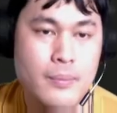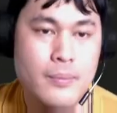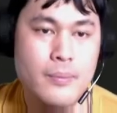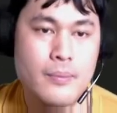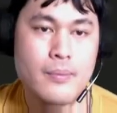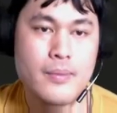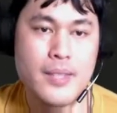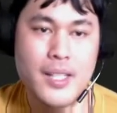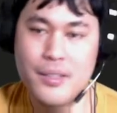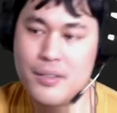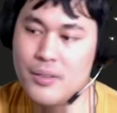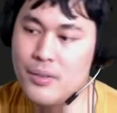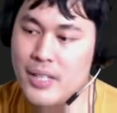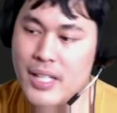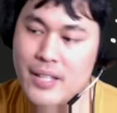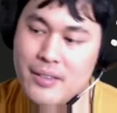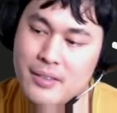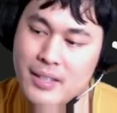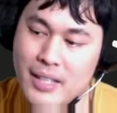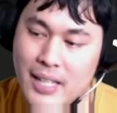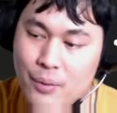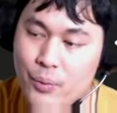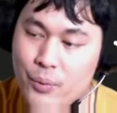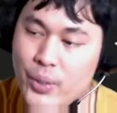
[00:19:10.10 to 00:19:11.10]
So that's
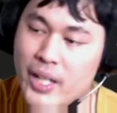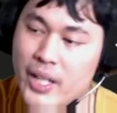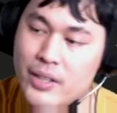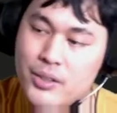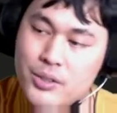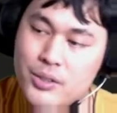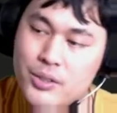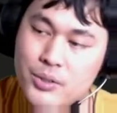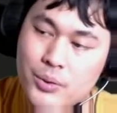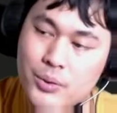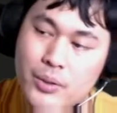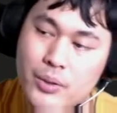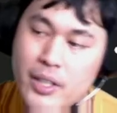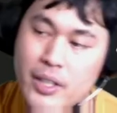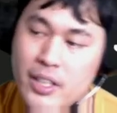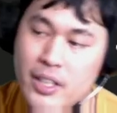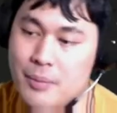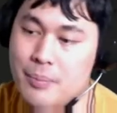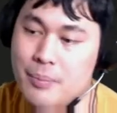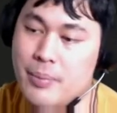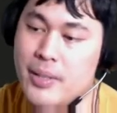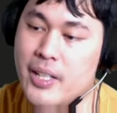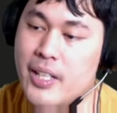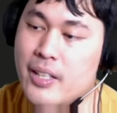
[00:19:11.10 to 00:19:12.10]
a way to
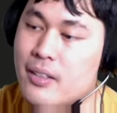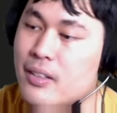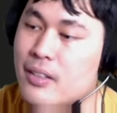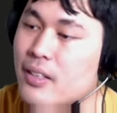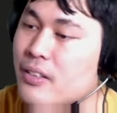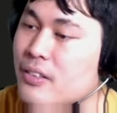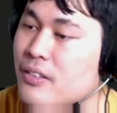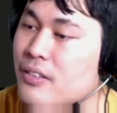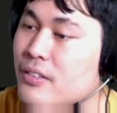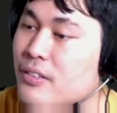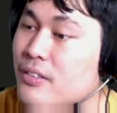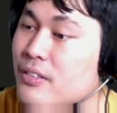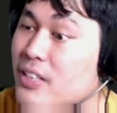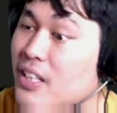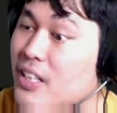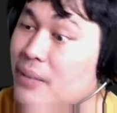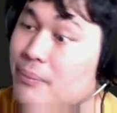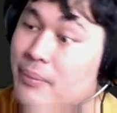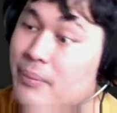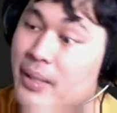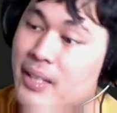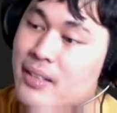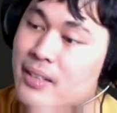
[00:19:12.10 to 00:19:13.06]
interpret this statement.